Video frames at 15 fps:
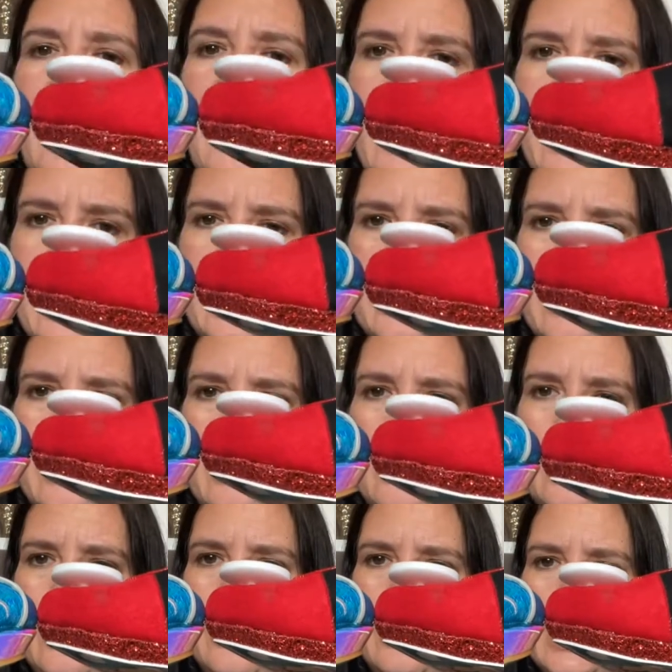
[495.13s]
and
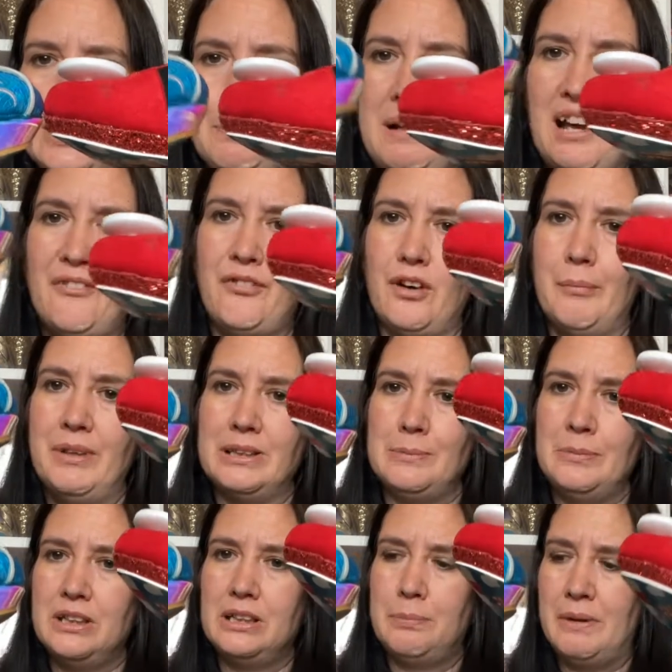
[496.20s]
this platform is
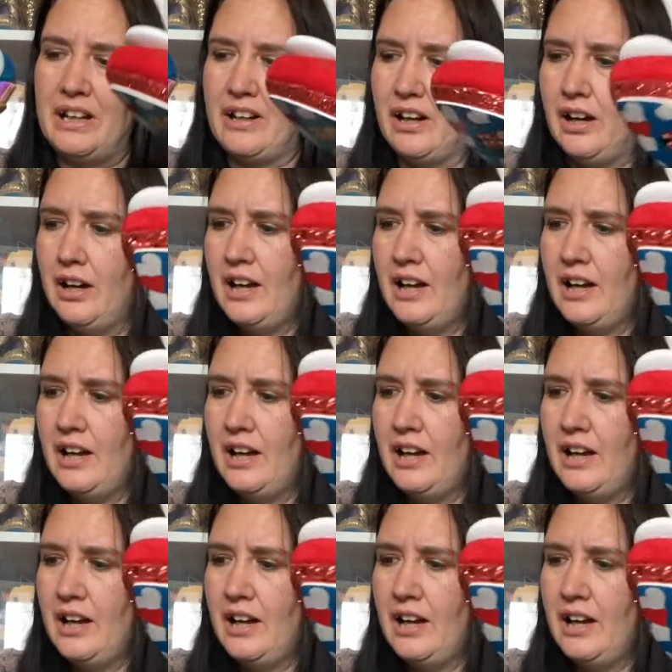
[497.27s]
much bigger.